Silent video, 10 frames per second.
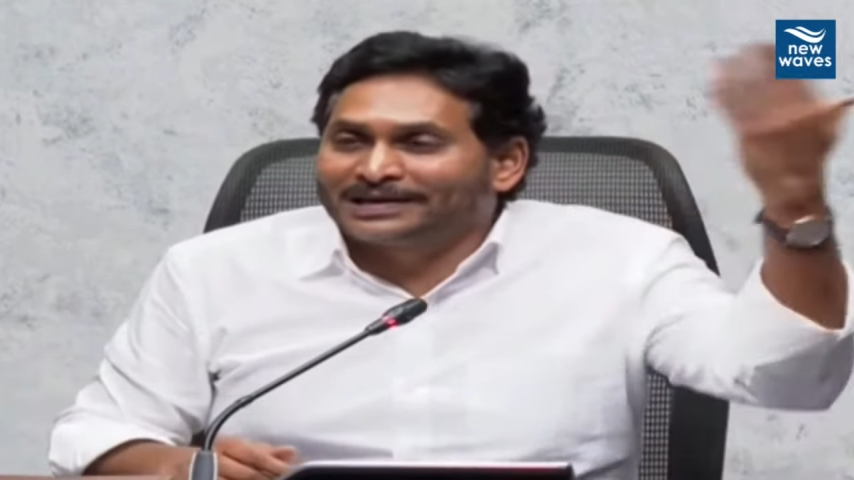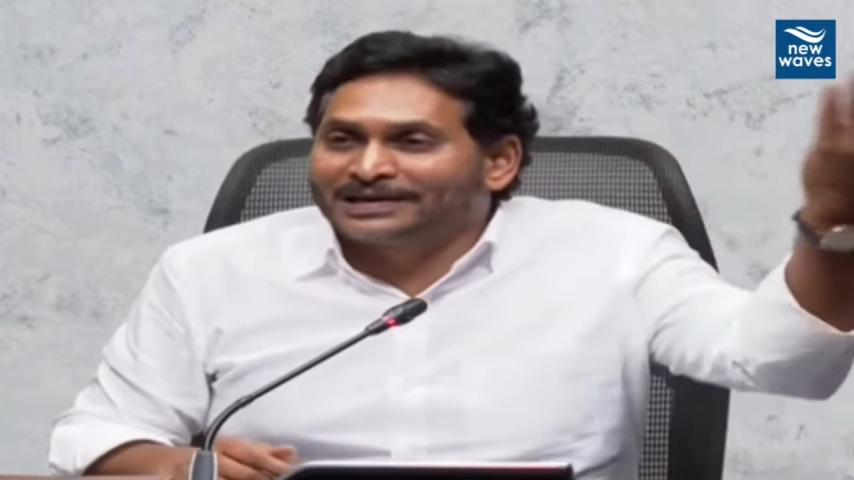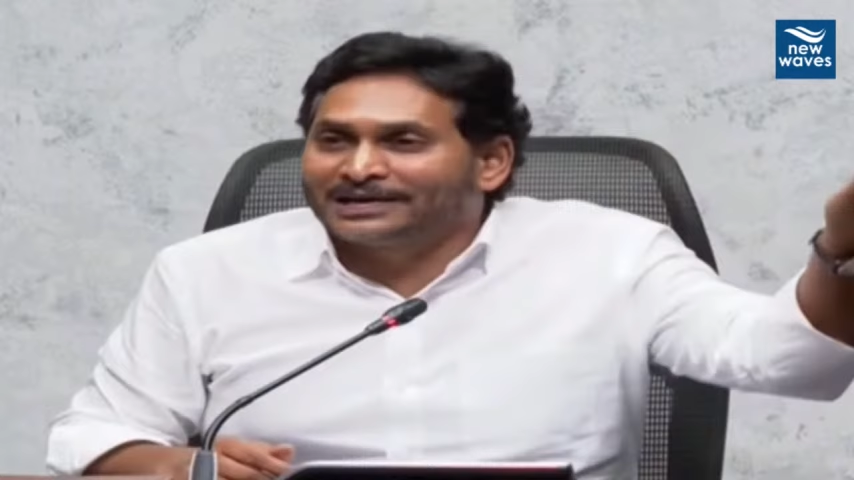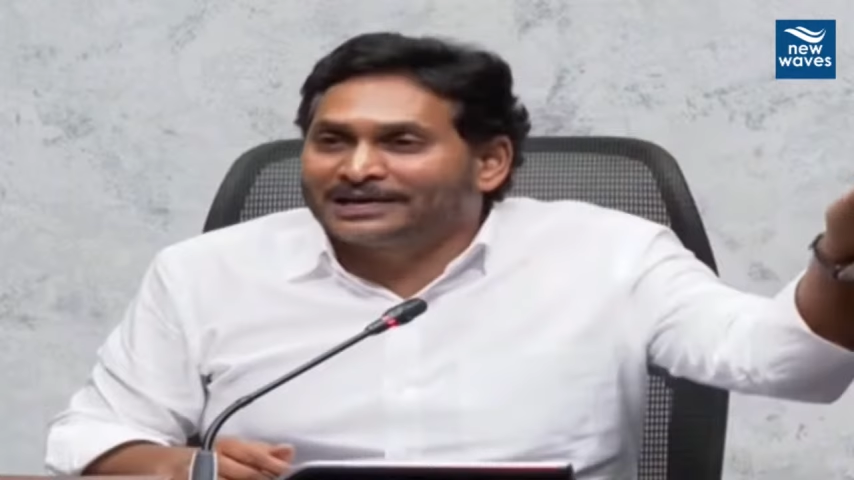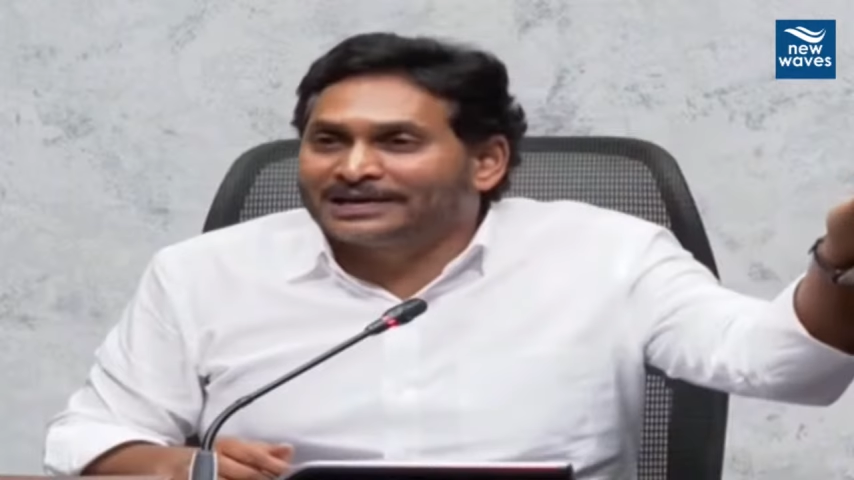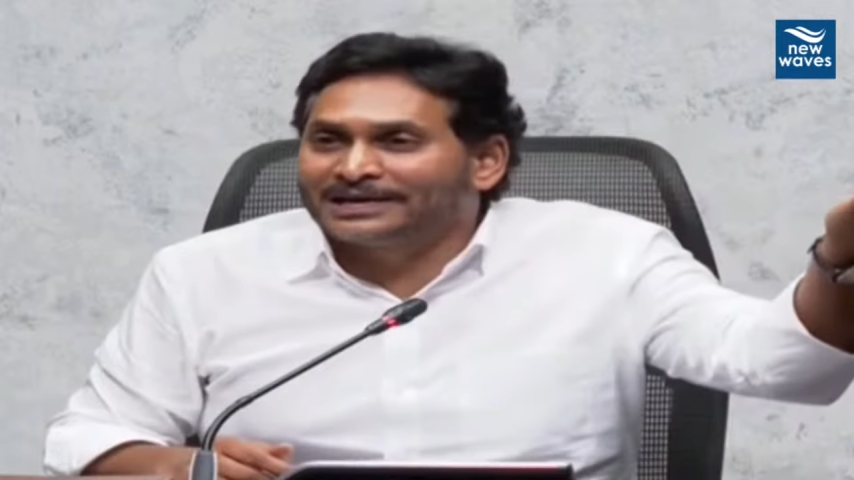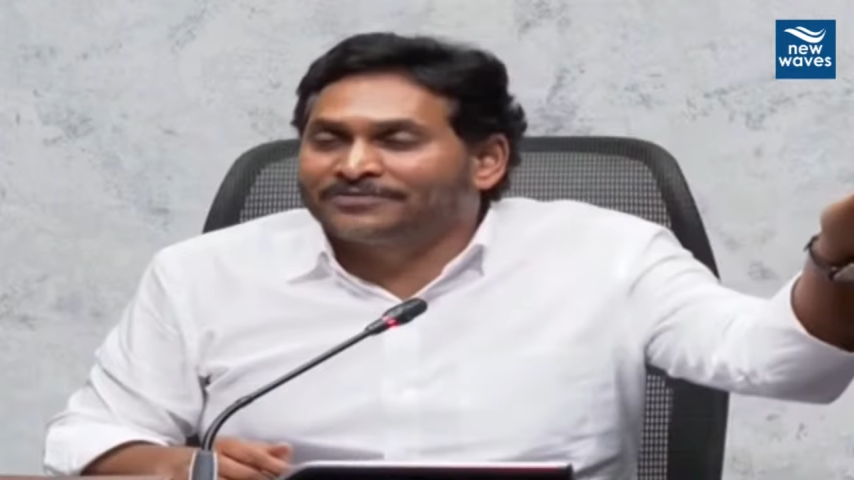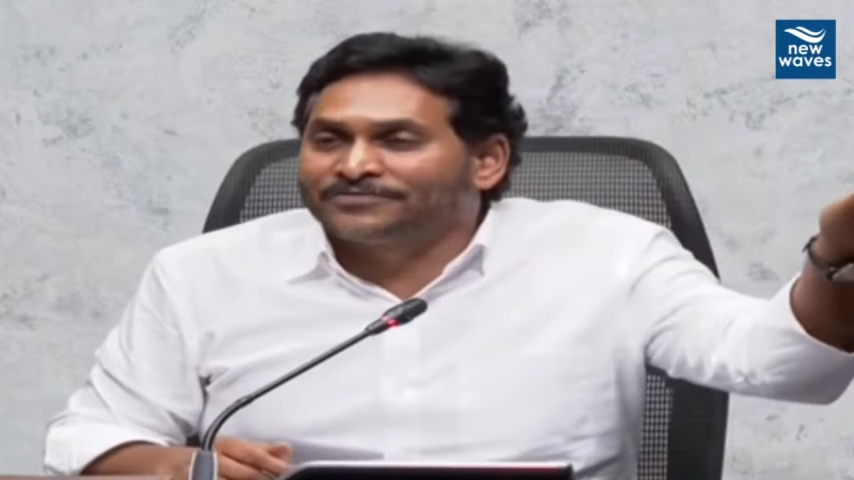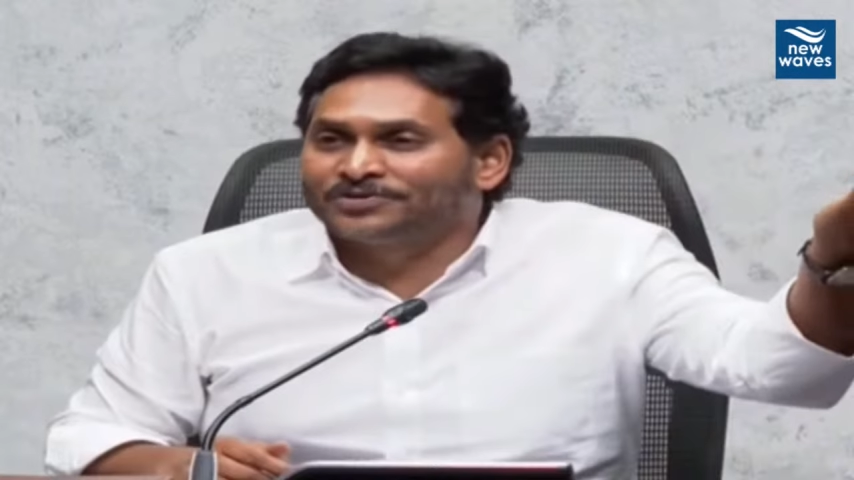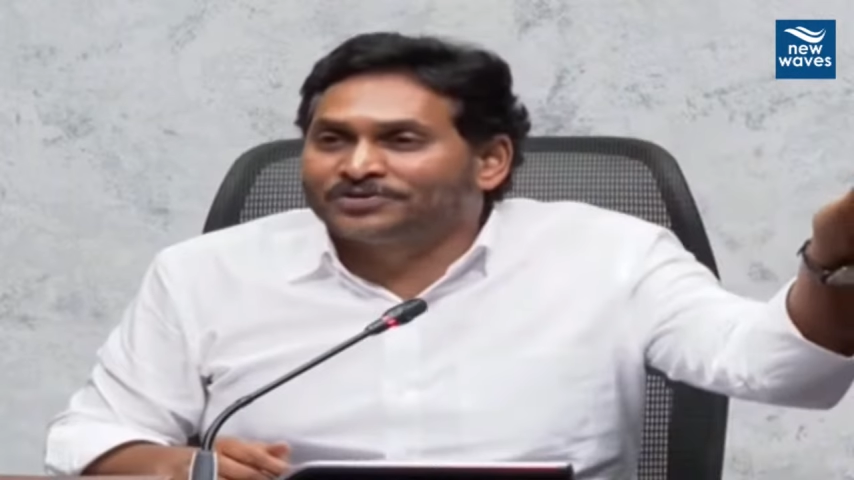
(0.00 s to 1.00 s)

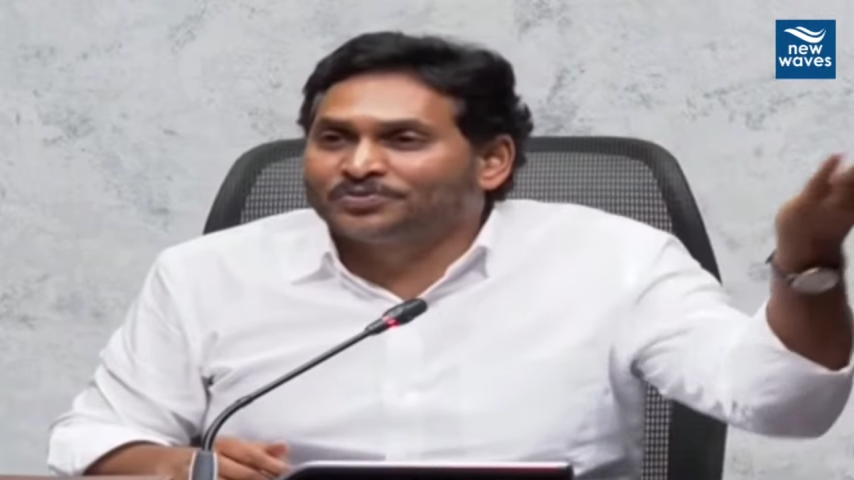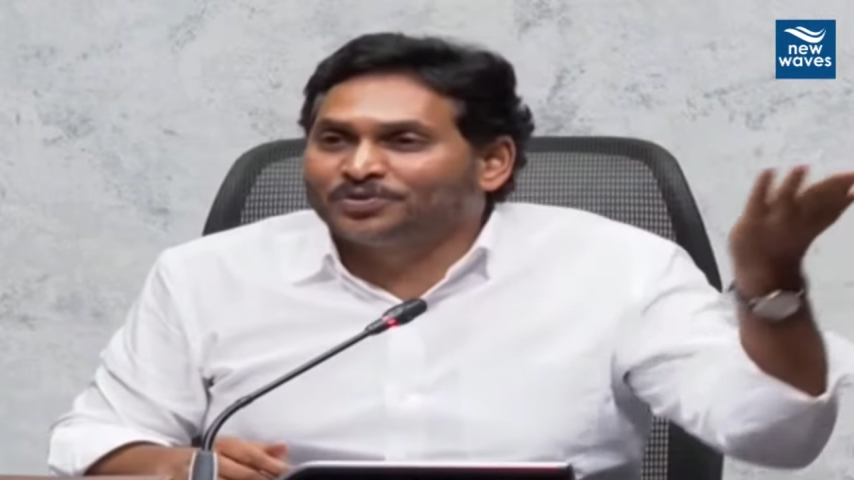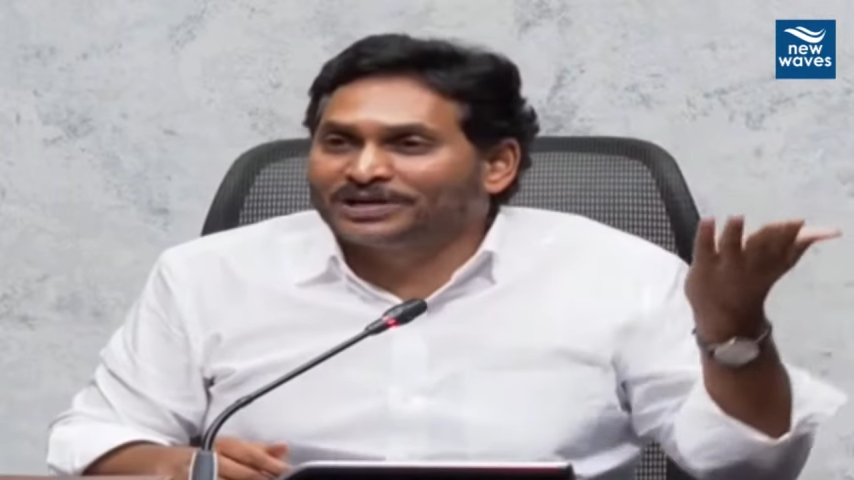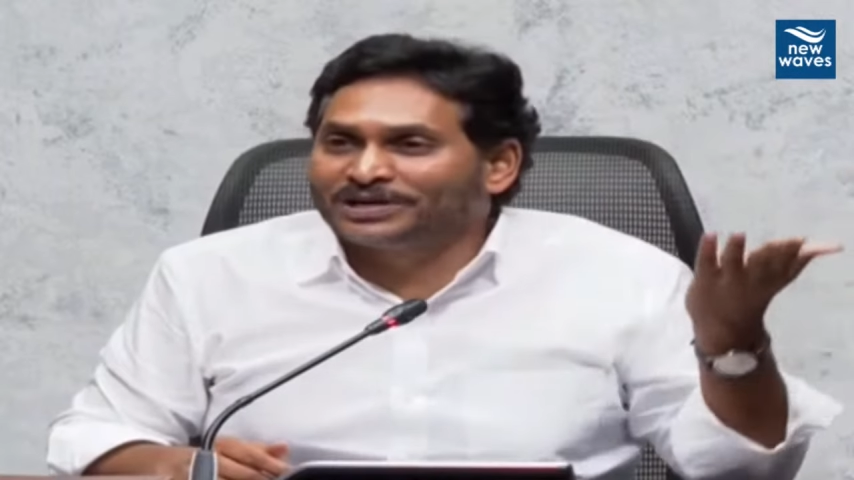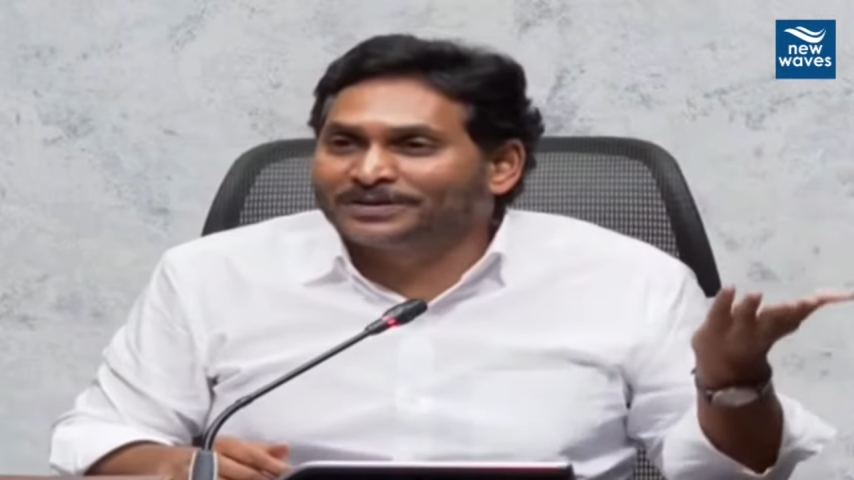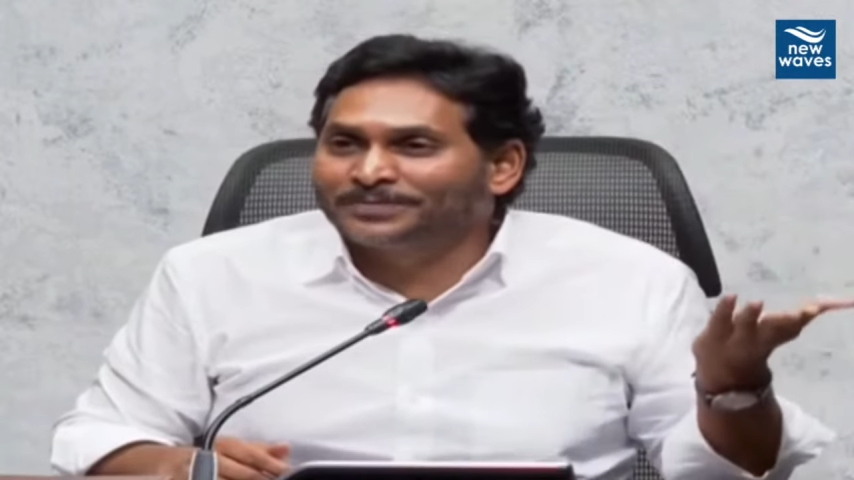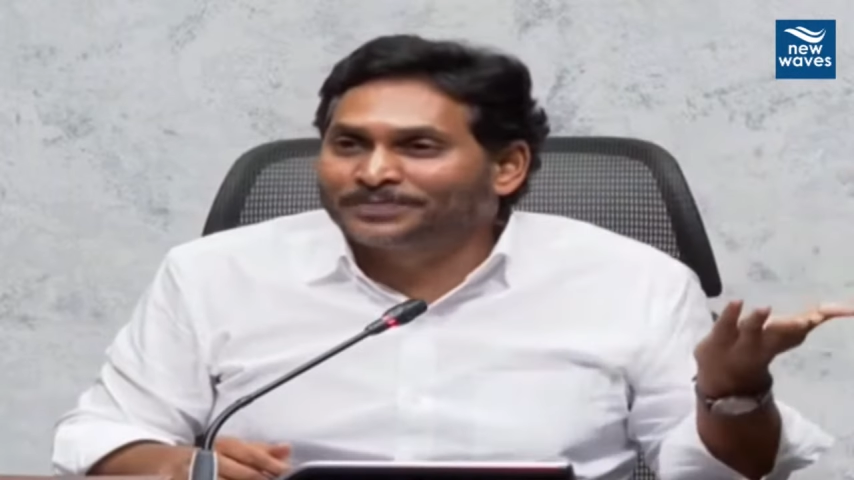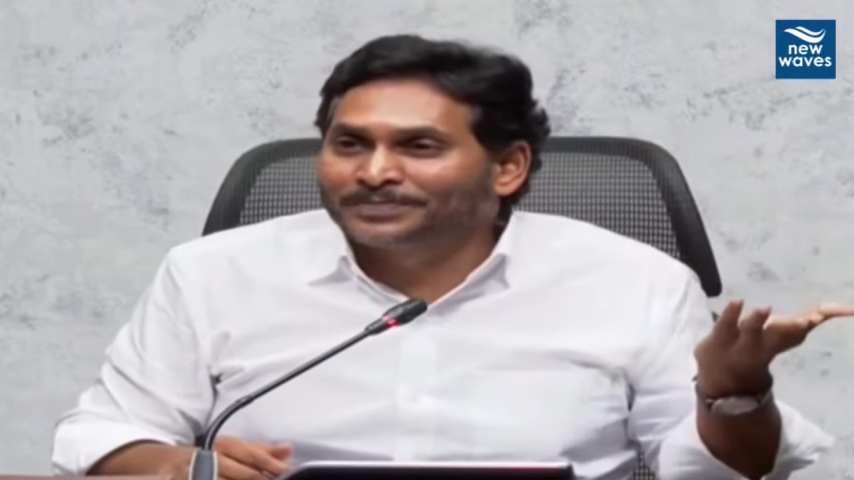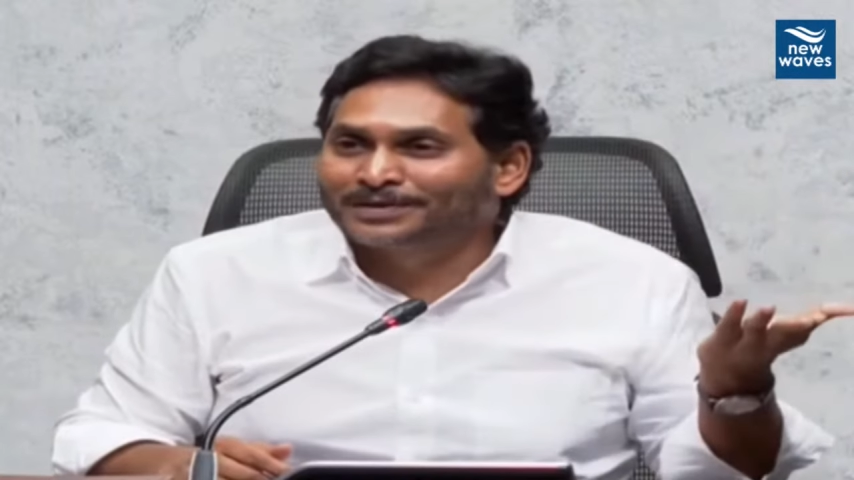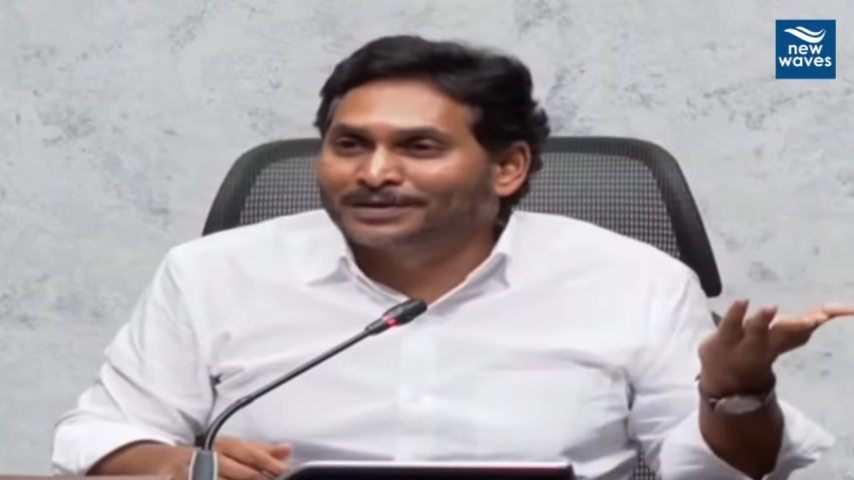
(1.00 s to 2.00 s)
irregularly refutes Modi.